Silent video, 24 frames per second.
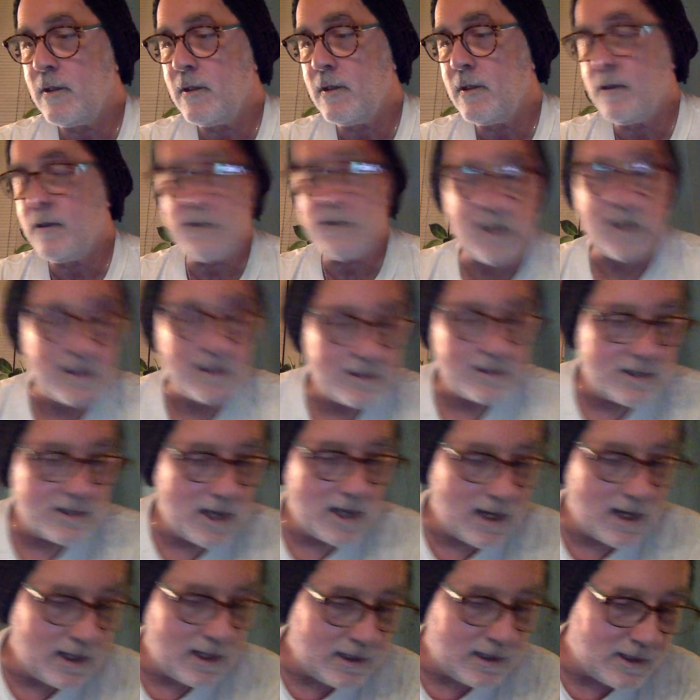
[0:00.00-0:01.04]
They
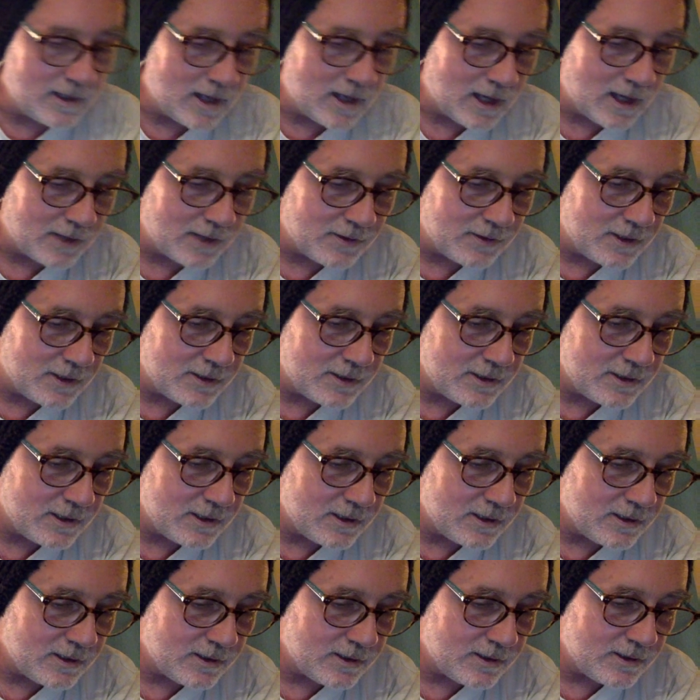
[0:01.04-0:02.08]
say that this
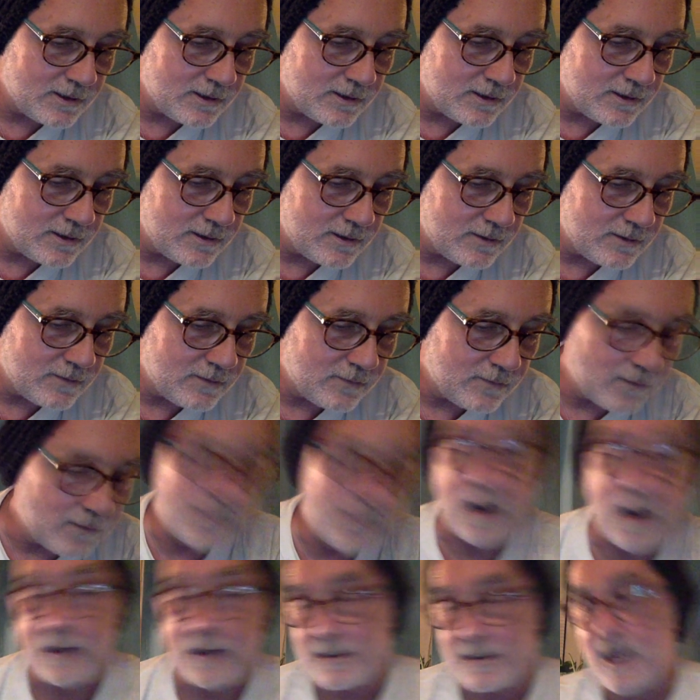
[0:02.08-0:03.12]
is for
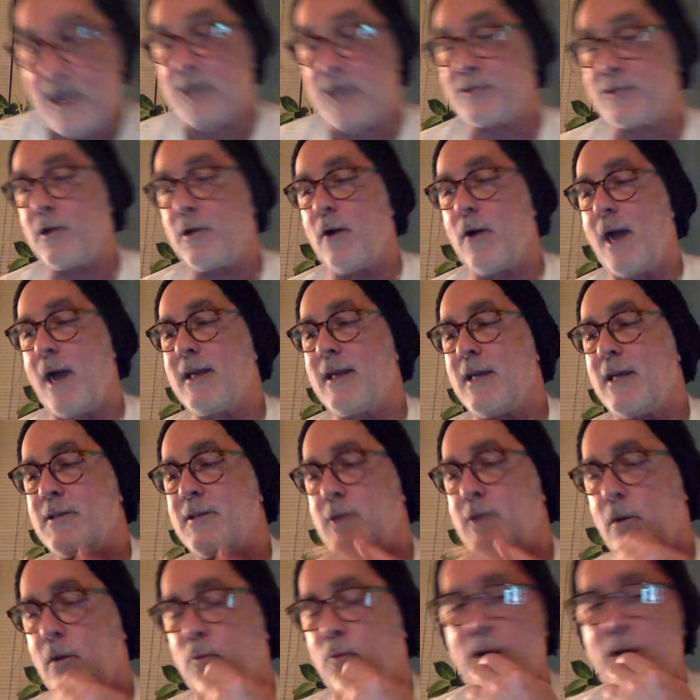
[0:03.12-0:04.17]
podcasts. So I guess
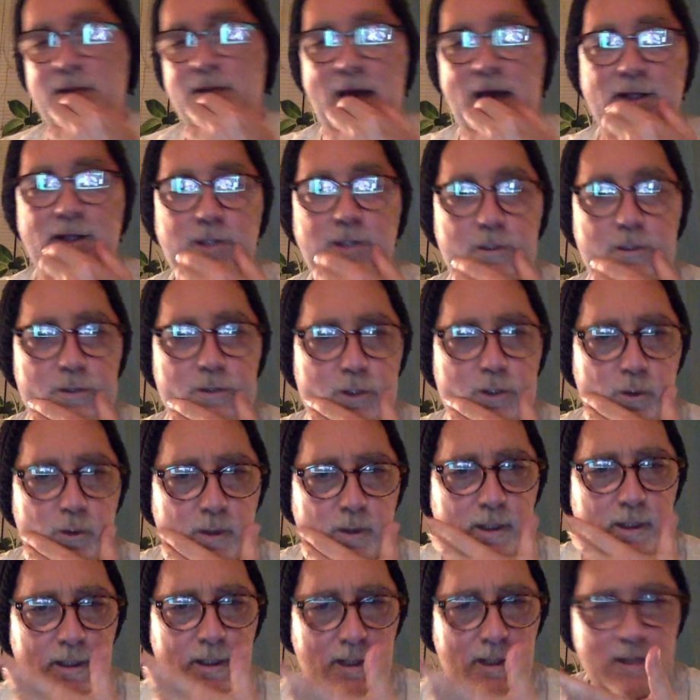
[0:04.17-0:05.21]
what that's
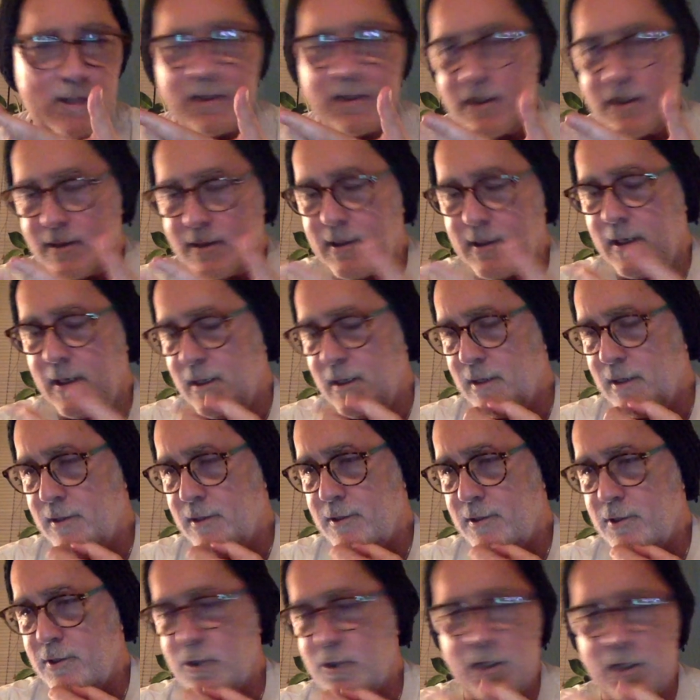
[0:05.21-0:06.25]
doing is it
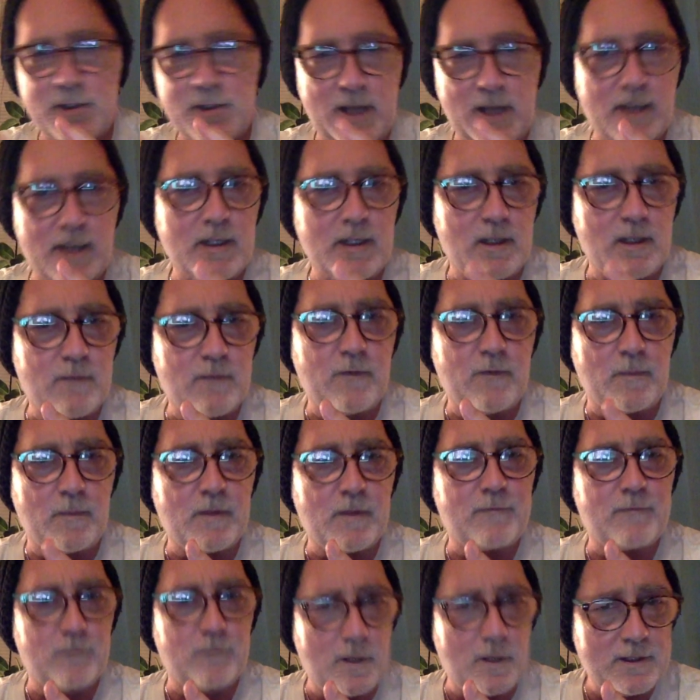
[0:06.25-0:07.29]
is just taking it from
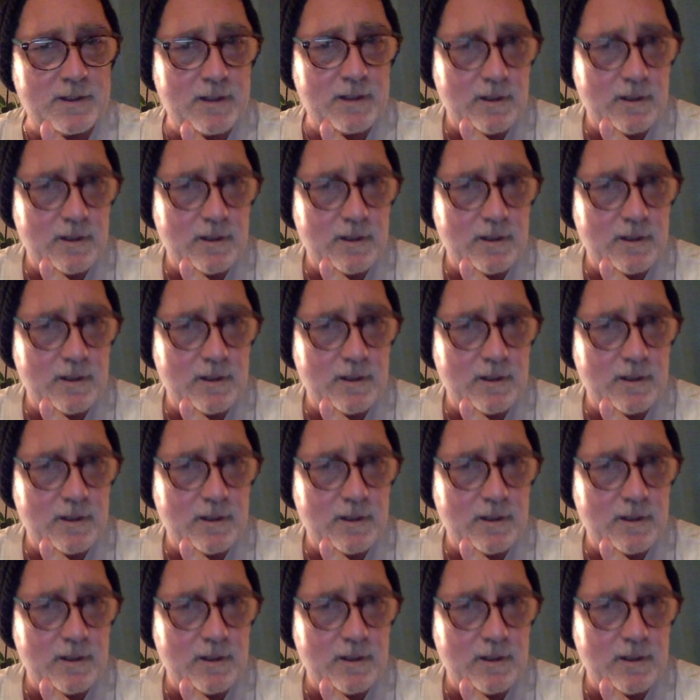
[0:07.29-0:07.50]
the front.